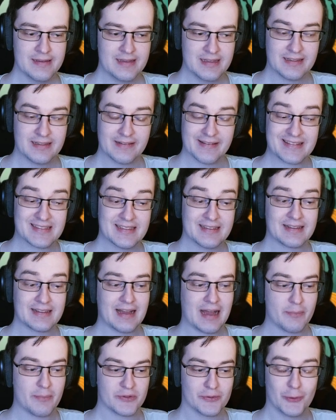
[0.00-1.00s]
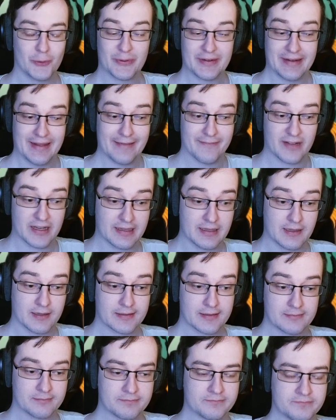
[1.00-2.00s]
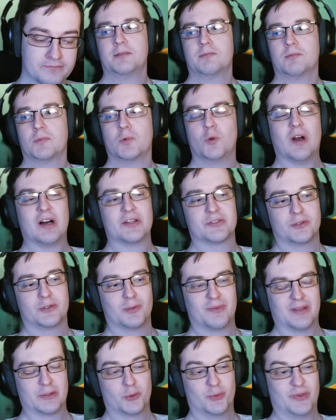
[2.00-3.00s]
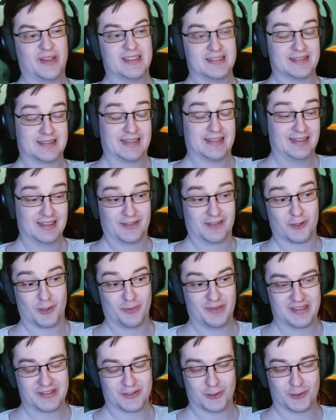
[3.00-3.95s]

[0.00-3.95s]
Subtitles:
It resets absolutely everything. You also don't want to waste healing from it,